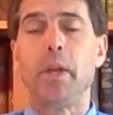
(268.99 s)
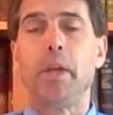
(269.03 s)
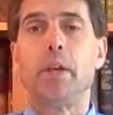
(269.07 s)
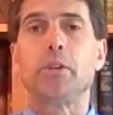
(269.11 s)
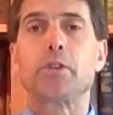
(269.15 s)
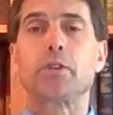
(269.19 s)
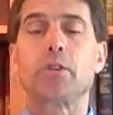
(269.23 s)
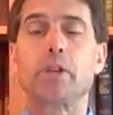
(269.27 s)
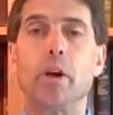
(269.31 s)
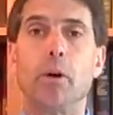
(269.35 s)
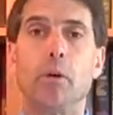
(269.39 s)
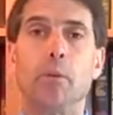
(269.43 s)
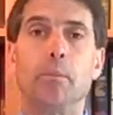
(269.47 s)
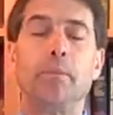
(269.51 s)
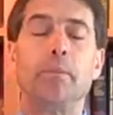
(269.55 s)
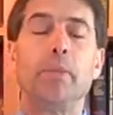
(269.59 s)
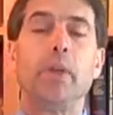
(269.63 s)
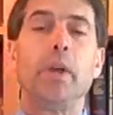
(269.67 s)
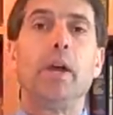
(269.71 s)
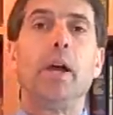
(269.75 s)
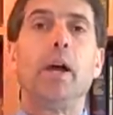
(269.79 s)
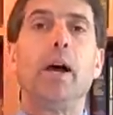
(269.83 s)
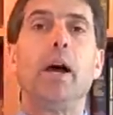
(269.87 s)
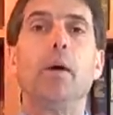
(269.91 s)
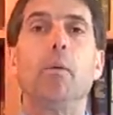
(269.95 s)
So,
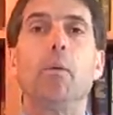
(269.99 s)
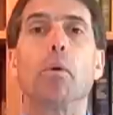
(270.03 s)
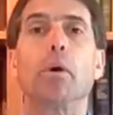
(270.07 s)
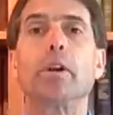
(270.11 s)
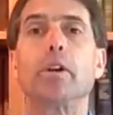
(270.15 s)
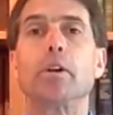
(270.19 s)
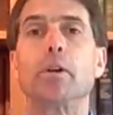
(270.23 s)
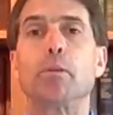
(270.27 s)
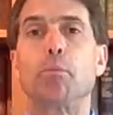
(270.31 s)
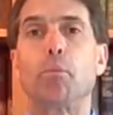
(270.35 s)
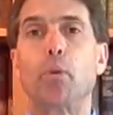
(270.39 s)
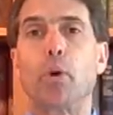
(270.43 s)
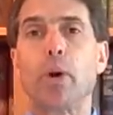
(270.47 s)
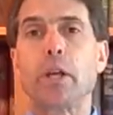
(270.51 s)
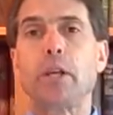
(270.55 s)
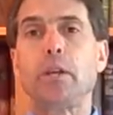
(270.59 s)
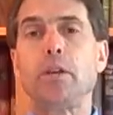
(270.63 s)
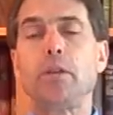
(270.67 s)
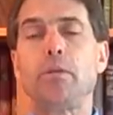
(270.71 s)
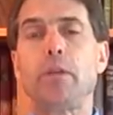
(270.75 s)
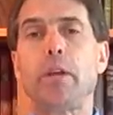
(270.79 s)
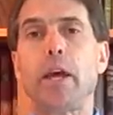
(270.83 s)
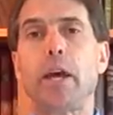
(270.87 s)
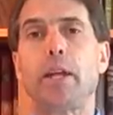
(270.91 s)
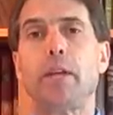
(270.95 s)
I wanted to bring
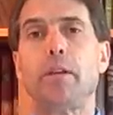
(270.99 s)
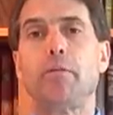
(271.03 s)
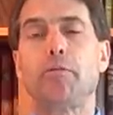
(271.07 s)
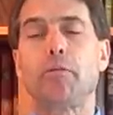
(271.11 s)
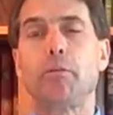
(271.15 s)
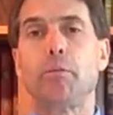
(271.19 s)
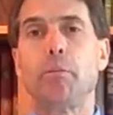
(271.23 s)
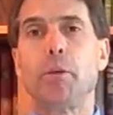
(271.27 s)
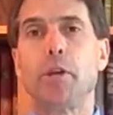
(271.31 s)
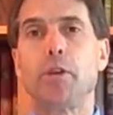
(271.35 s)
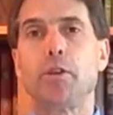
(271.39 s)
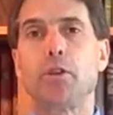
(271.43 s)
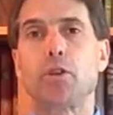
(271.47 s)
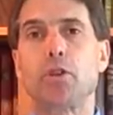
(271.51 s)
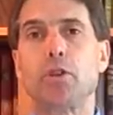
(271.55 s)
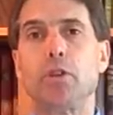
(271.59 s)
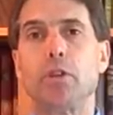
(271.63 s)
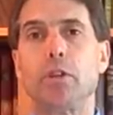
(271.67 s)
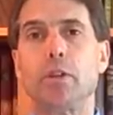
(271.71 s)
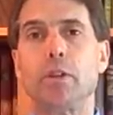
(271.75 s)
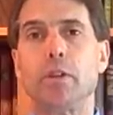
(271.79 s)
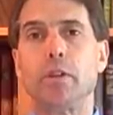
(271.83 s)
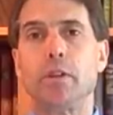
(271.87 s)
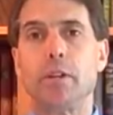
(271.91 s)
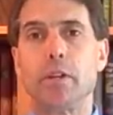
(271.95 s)
you that
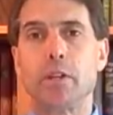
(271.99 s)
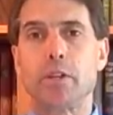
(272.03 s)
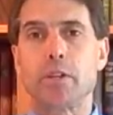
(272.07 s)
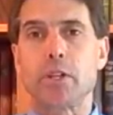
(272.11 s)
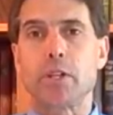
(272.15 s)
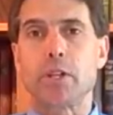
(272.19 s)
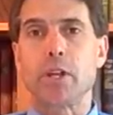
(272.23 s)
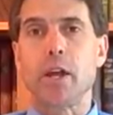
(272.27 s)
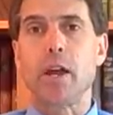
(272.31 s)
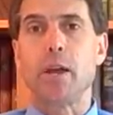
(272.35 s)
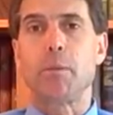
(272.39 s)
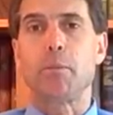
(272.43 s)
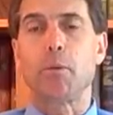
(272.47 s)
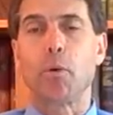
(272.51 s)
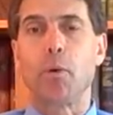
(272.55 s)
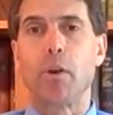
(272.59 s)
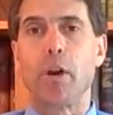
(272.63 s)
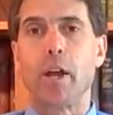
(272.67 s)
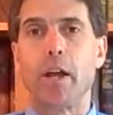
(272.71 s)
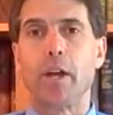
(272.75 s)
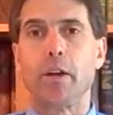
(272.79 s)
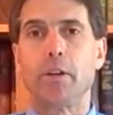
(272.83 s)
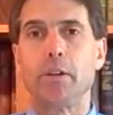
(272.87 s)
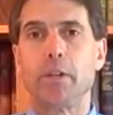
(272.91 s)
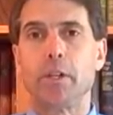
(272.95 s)
information this time
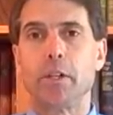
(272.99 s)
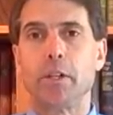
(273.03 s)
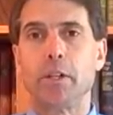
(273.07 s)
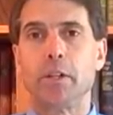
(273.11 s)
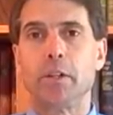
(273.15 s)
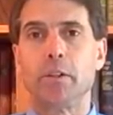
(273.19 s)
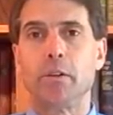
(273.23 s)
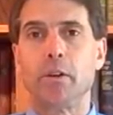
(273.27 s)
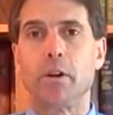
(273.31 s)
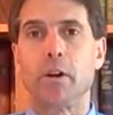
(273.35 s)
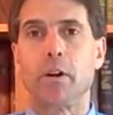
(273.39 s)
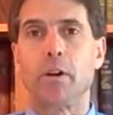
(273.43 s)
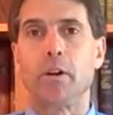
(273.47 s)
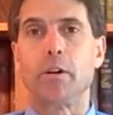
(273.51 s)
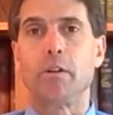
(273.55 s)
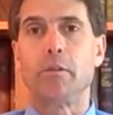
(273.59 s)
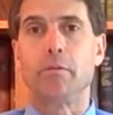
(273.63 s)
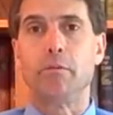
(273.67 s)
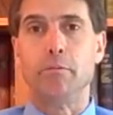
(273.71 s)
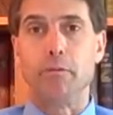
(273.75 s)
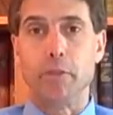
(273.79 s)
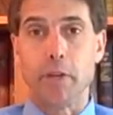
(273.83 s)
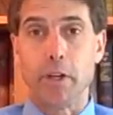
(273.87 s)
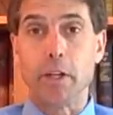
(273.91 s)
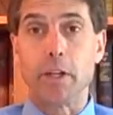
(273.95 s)
around in our
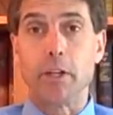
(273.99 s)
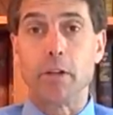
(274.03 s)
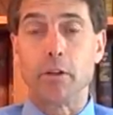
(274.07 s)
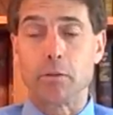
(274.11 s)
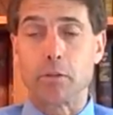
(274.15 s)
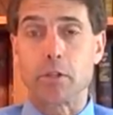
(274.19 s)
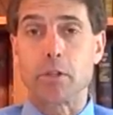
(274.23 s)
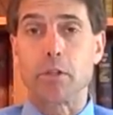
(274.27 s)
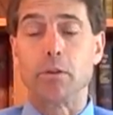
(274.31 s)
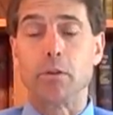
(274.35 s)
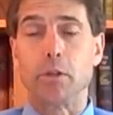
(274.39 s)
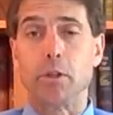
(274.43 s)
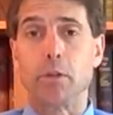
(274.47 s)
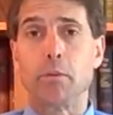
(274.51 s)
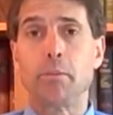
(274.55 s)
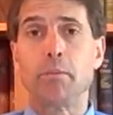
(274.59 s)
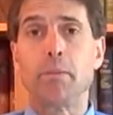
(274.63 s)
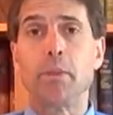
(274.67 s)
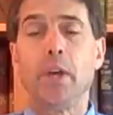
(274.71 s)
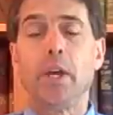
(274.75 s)
video to you.